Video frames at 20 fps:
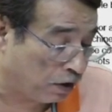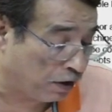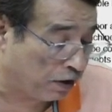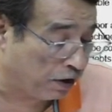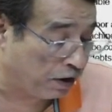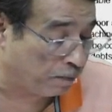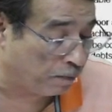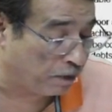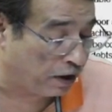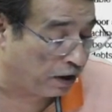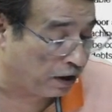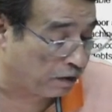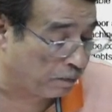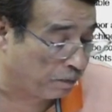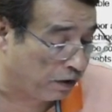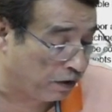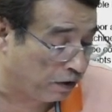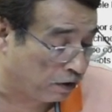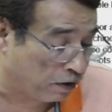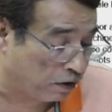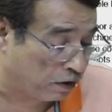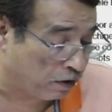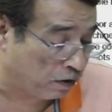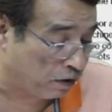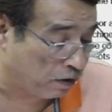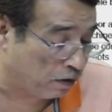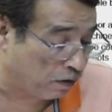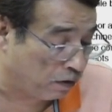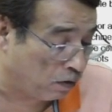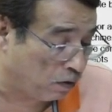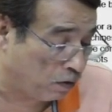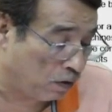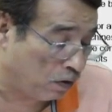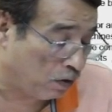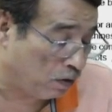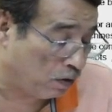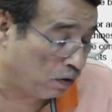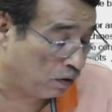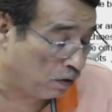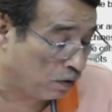departmental
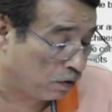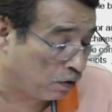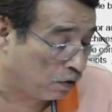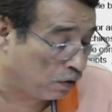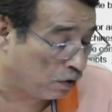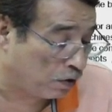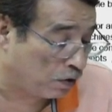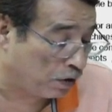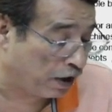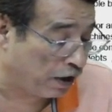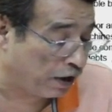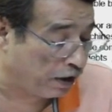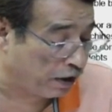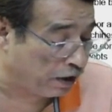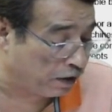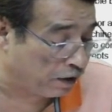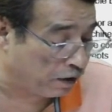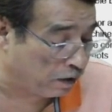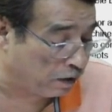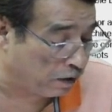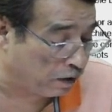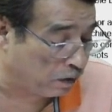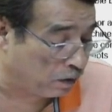trading